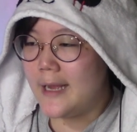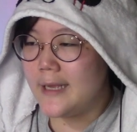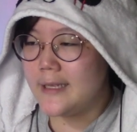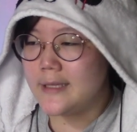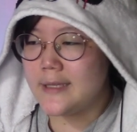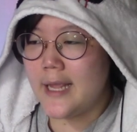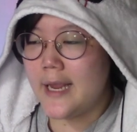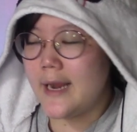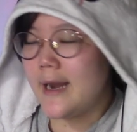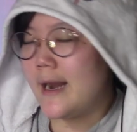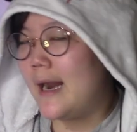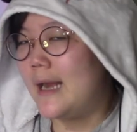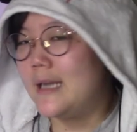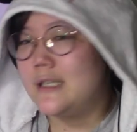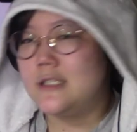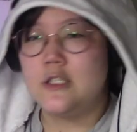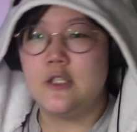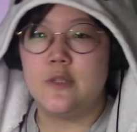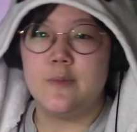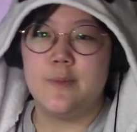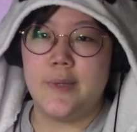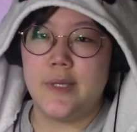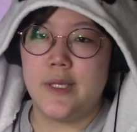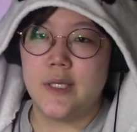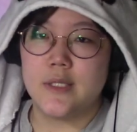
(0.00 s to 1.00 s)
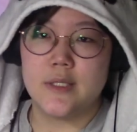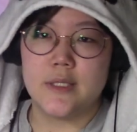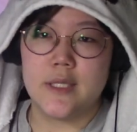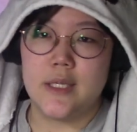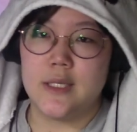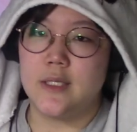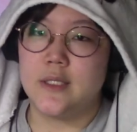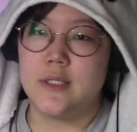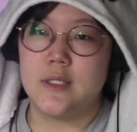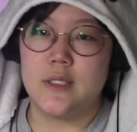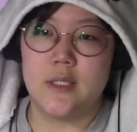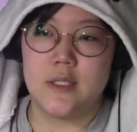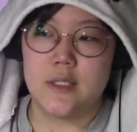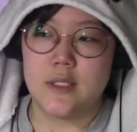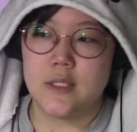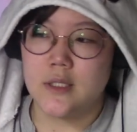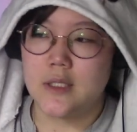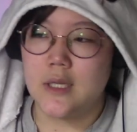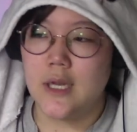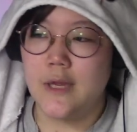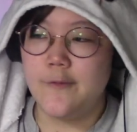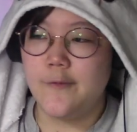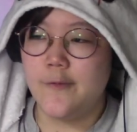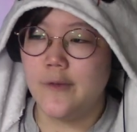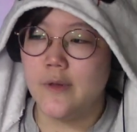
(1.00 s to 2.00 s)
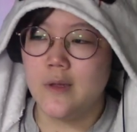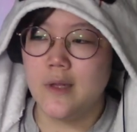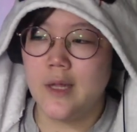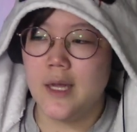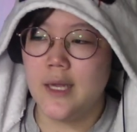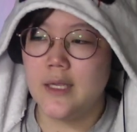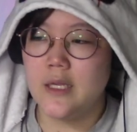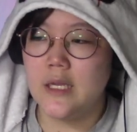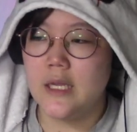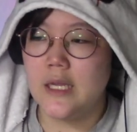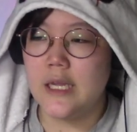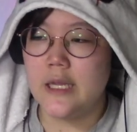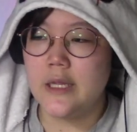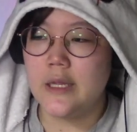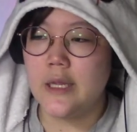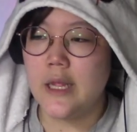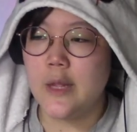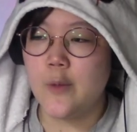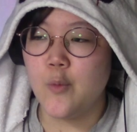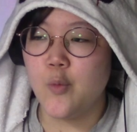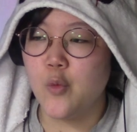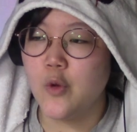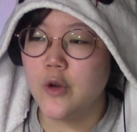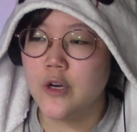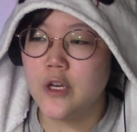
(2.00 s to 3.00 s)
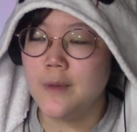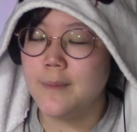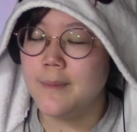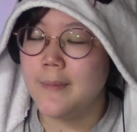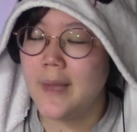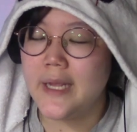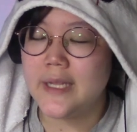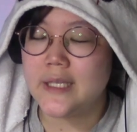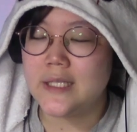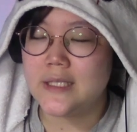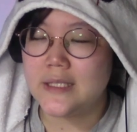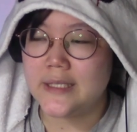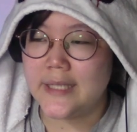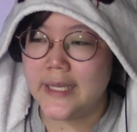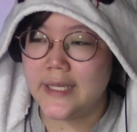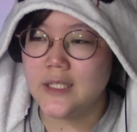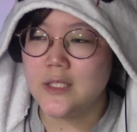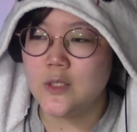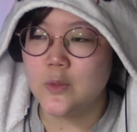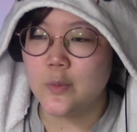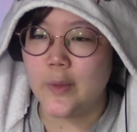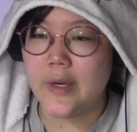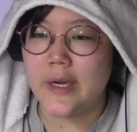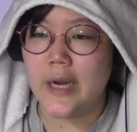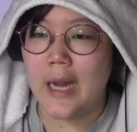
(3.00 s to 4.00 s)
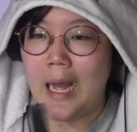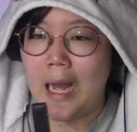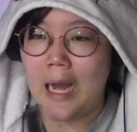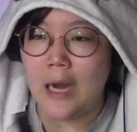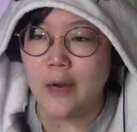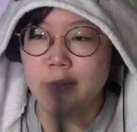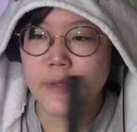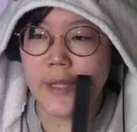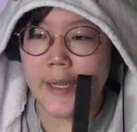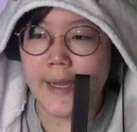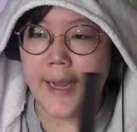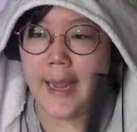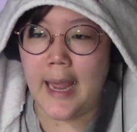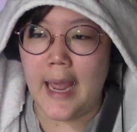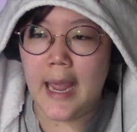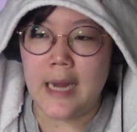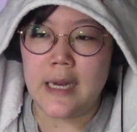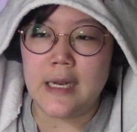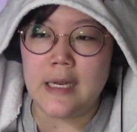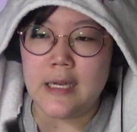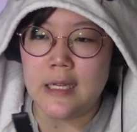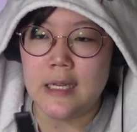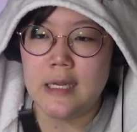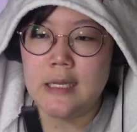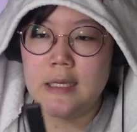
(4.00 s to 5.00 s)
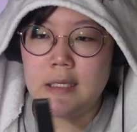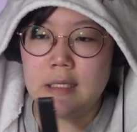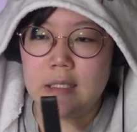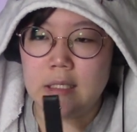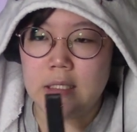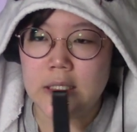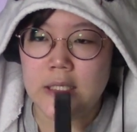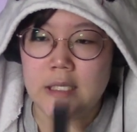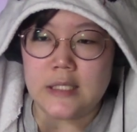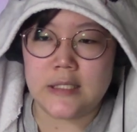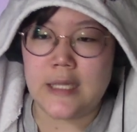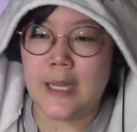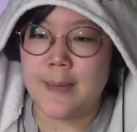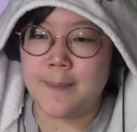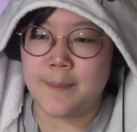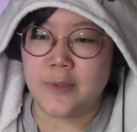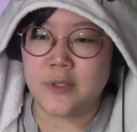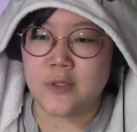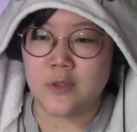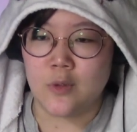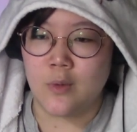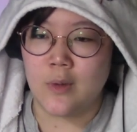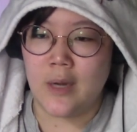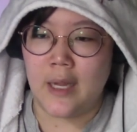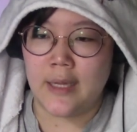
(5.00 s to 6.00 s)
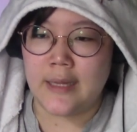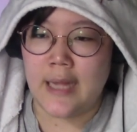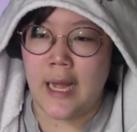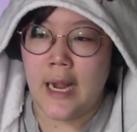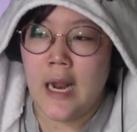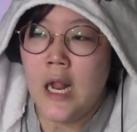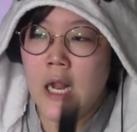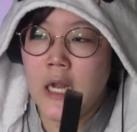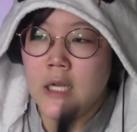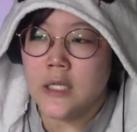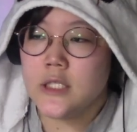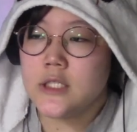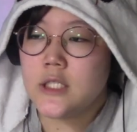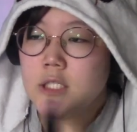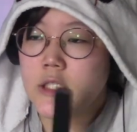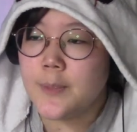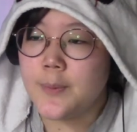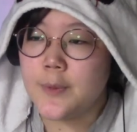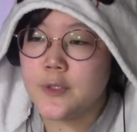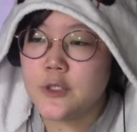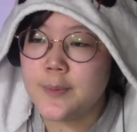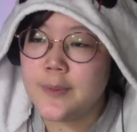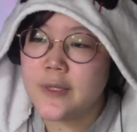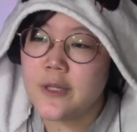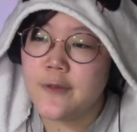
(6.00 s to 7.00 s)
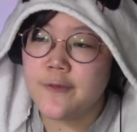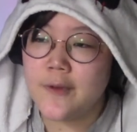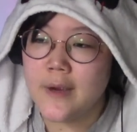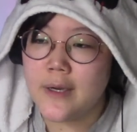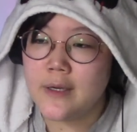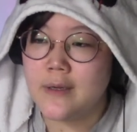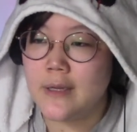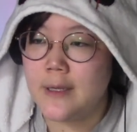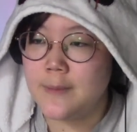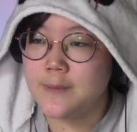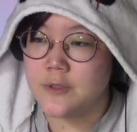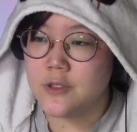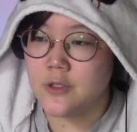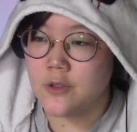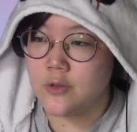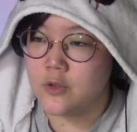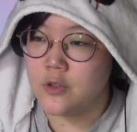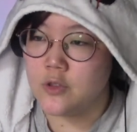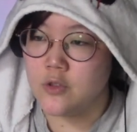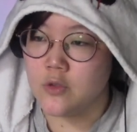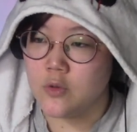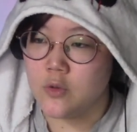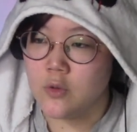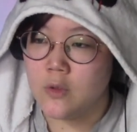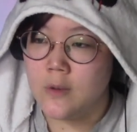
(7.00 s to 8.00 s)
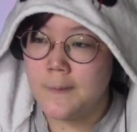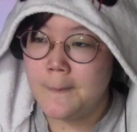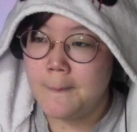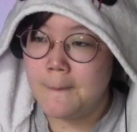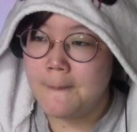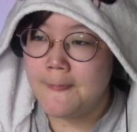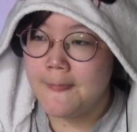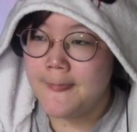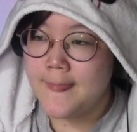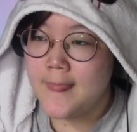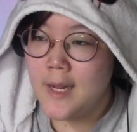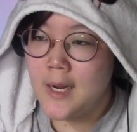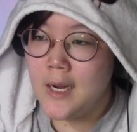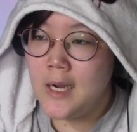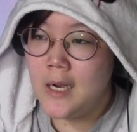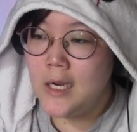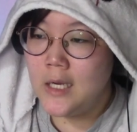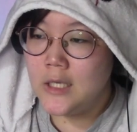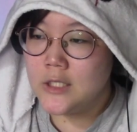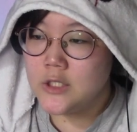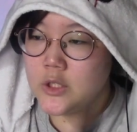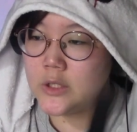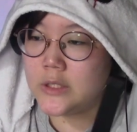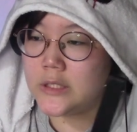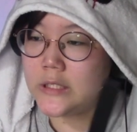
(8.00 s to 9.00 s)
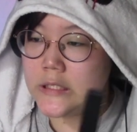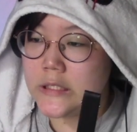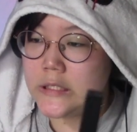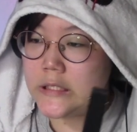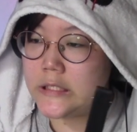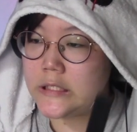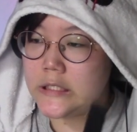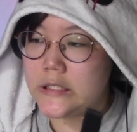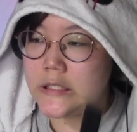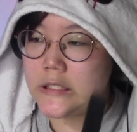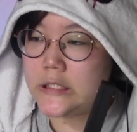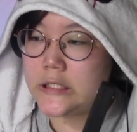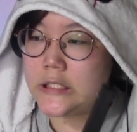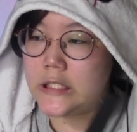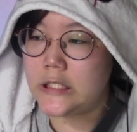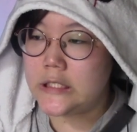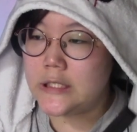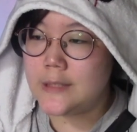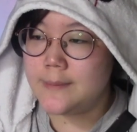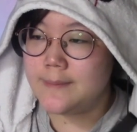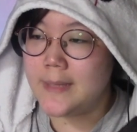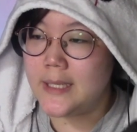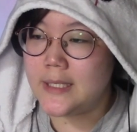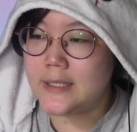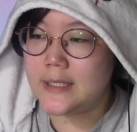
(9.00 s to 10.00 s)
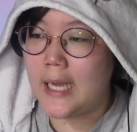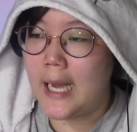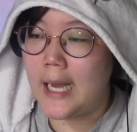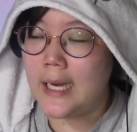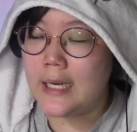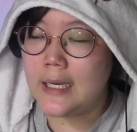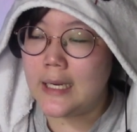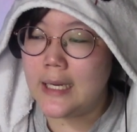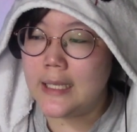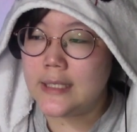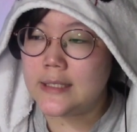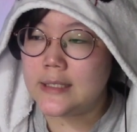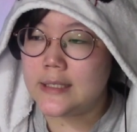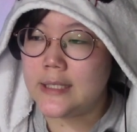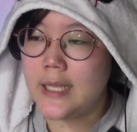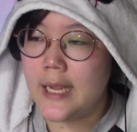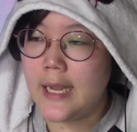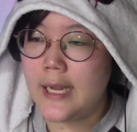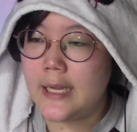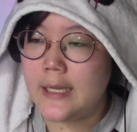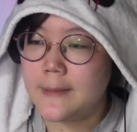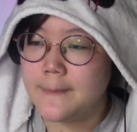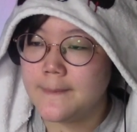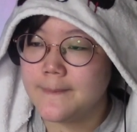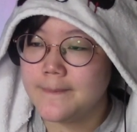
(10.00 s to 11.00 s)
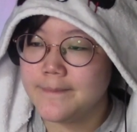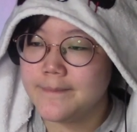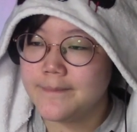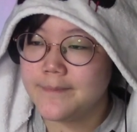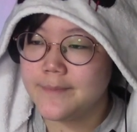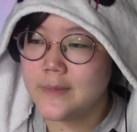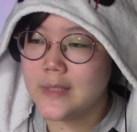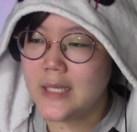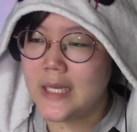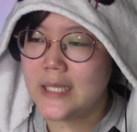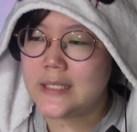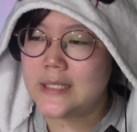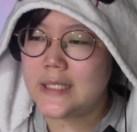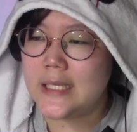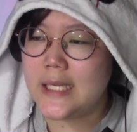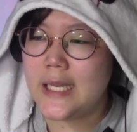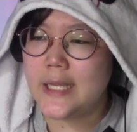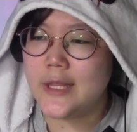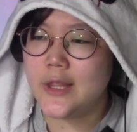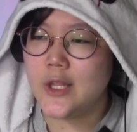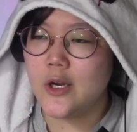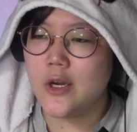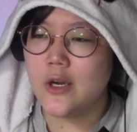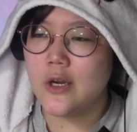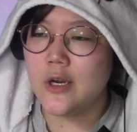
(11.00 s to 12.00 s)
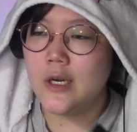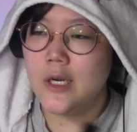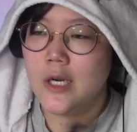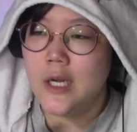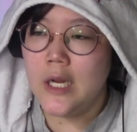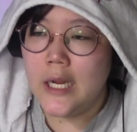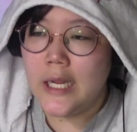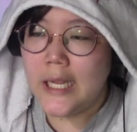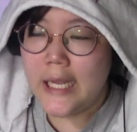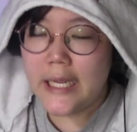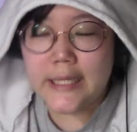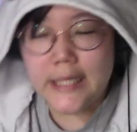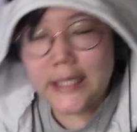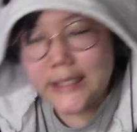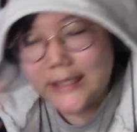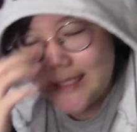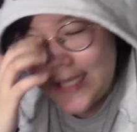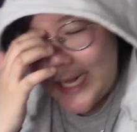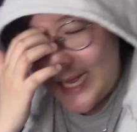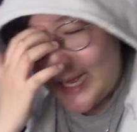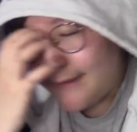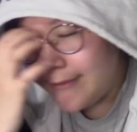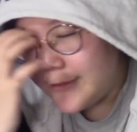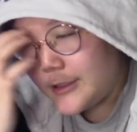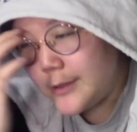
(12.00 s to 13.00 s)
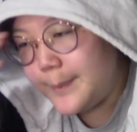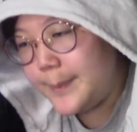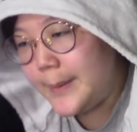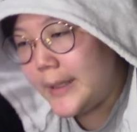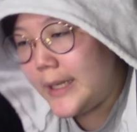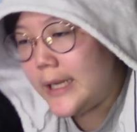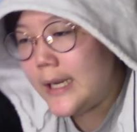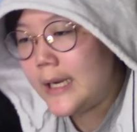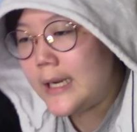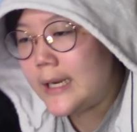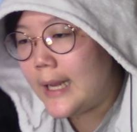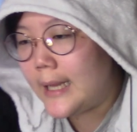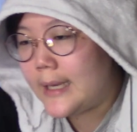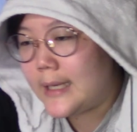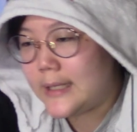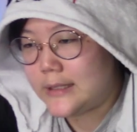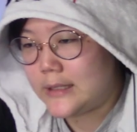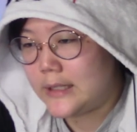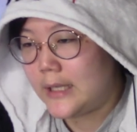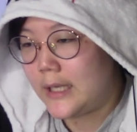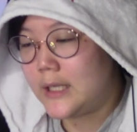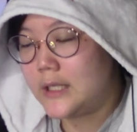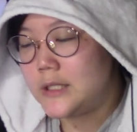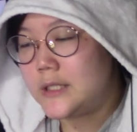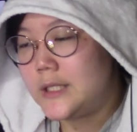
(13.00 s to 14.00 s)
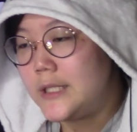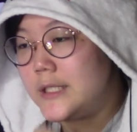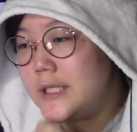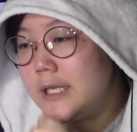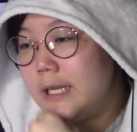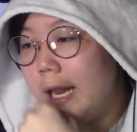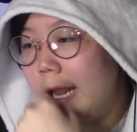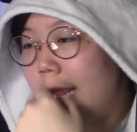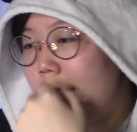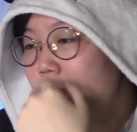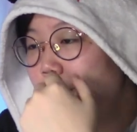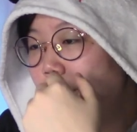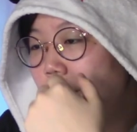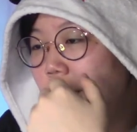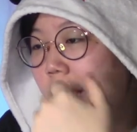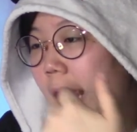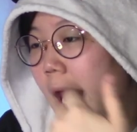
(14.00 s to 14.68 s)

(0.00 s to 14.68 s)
There has to be a second season. I feel like it wouldn't make sense with how they ended this episode like that. This is supposed to be the final episode too. So this just doesn't make sense. Unless they... It's either... It doesn't have to be like a second season. It